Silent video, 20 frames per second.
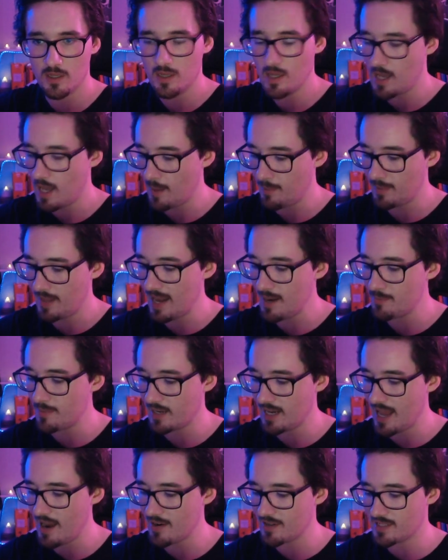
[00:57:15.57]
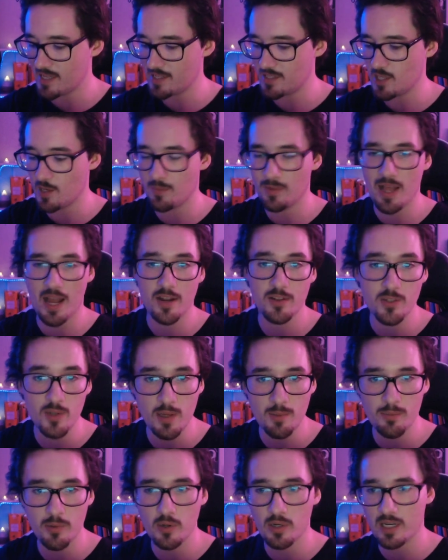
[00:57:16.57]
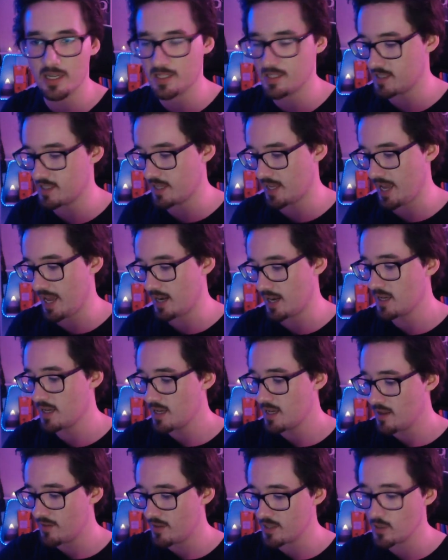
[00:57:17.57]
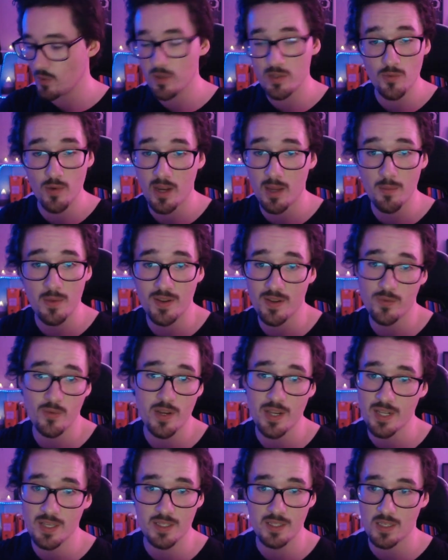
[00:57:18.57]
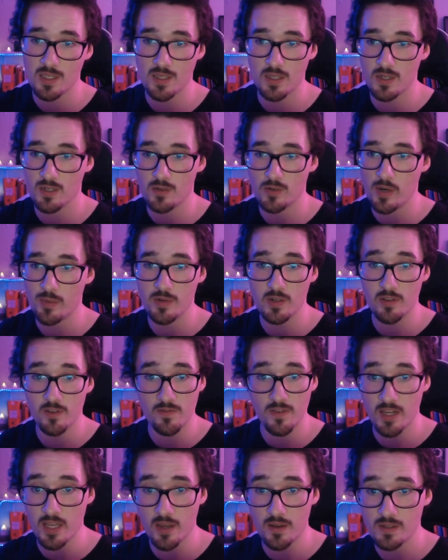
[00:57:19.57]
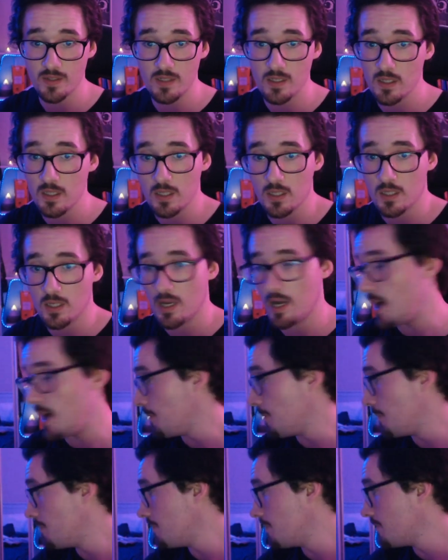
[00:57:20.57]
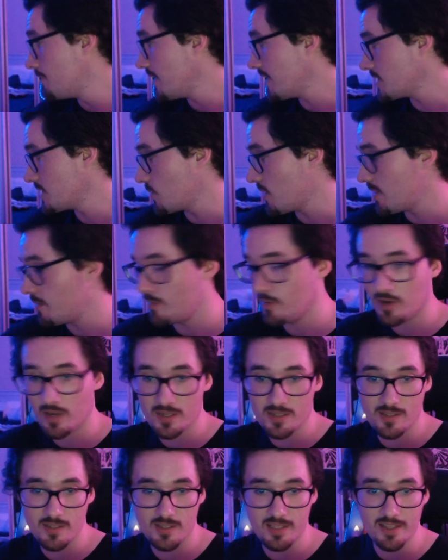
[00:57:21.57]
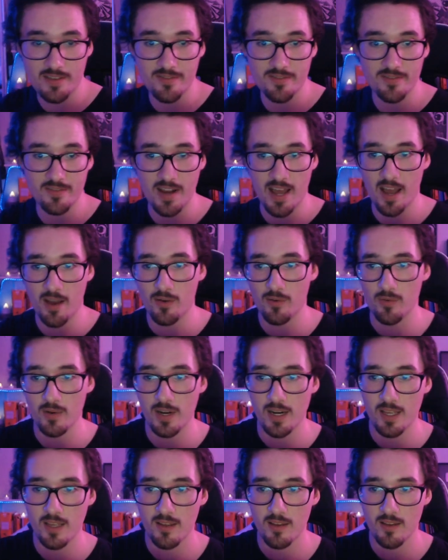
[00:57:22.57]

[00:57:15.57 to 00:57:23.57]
A Plant But Louder says, do you plan on doing book lists again? There's always recommended readings in the description of the videos. That's where the book lists live now, really.